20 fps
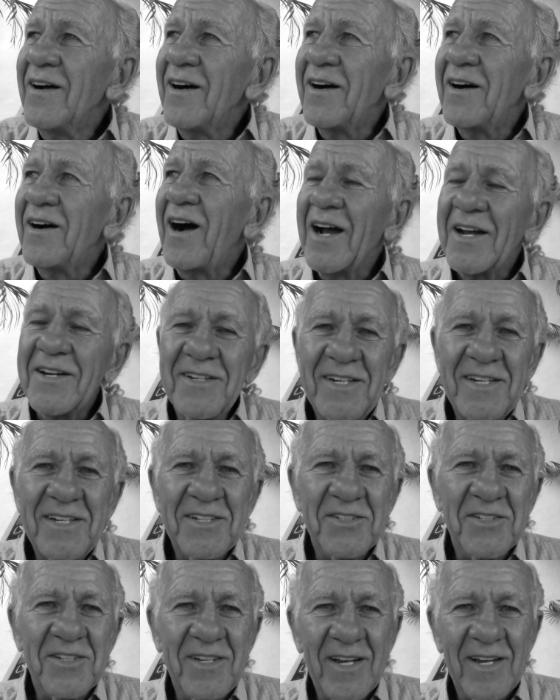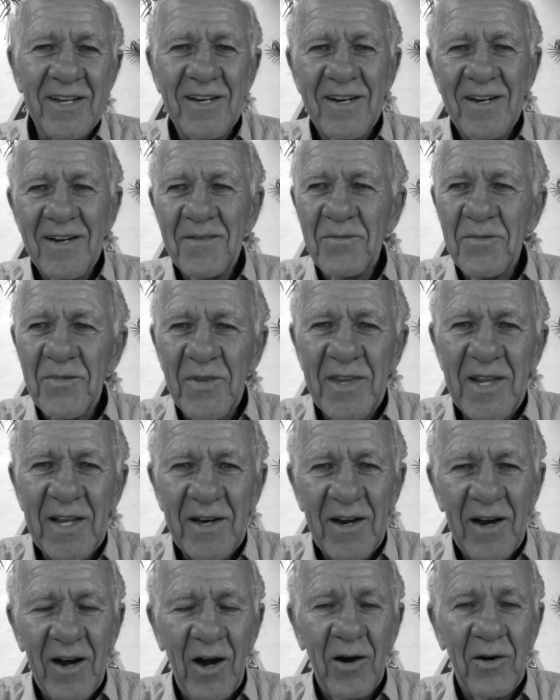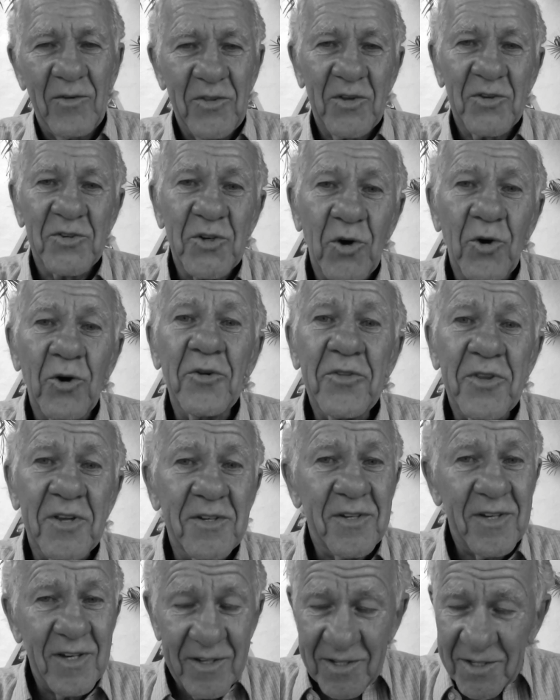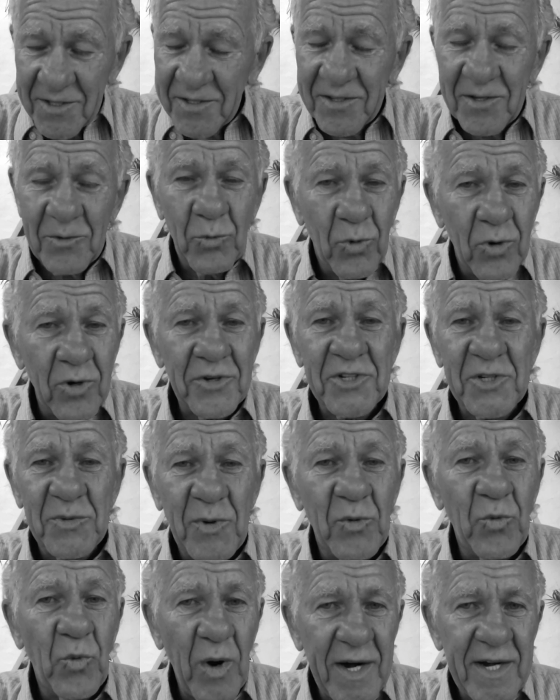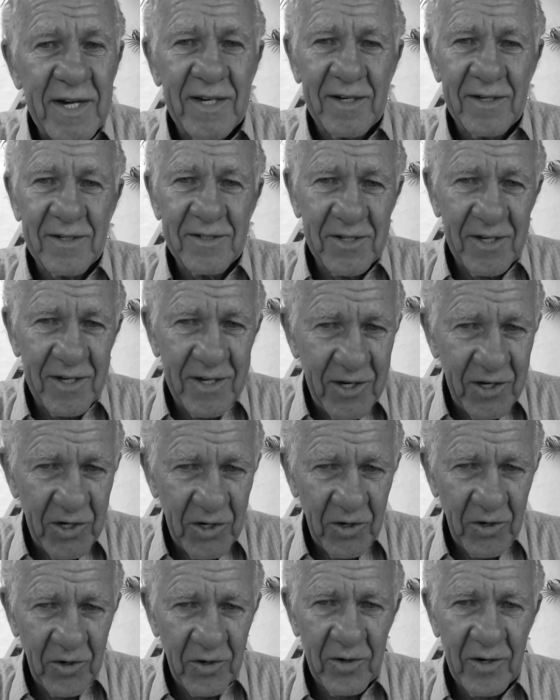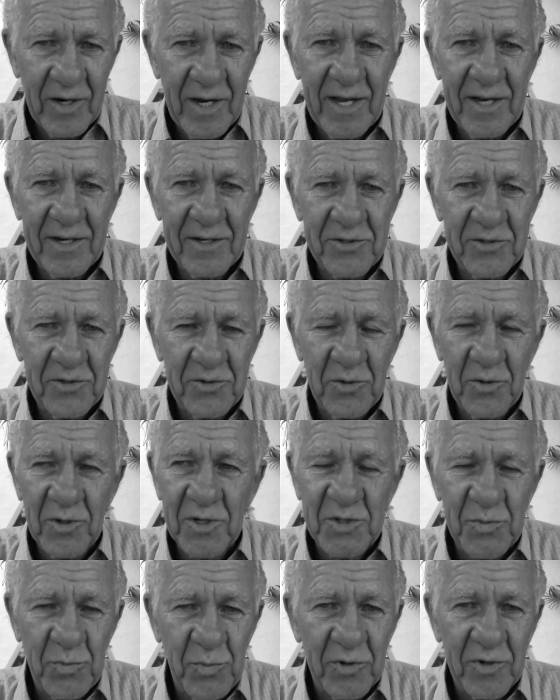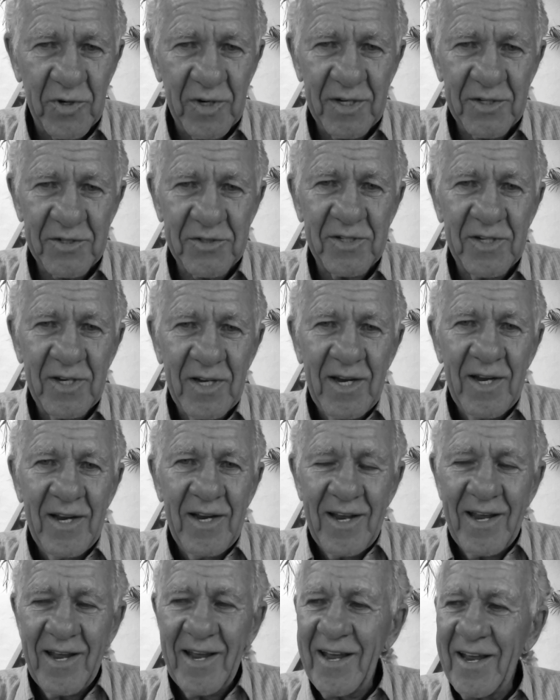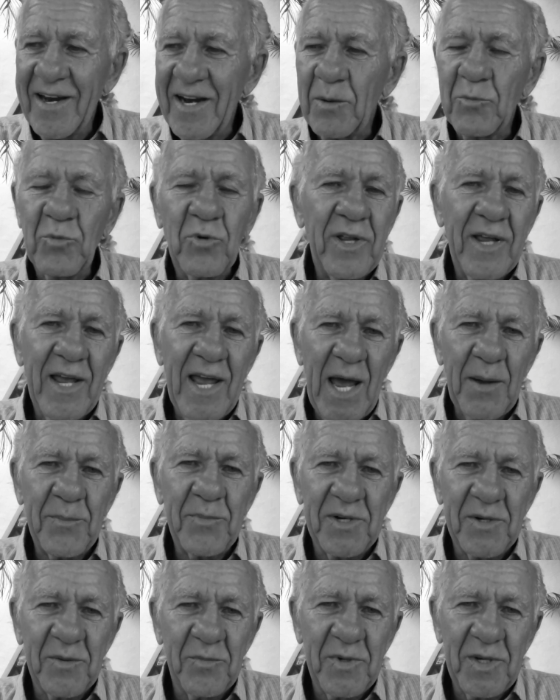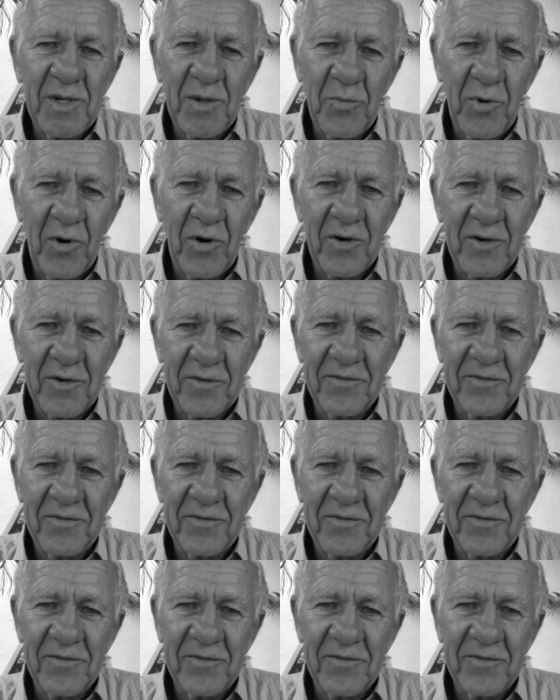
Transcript: ideas that this earth that the world has been waiting to hear and to experience. And I'm really happy to be a part of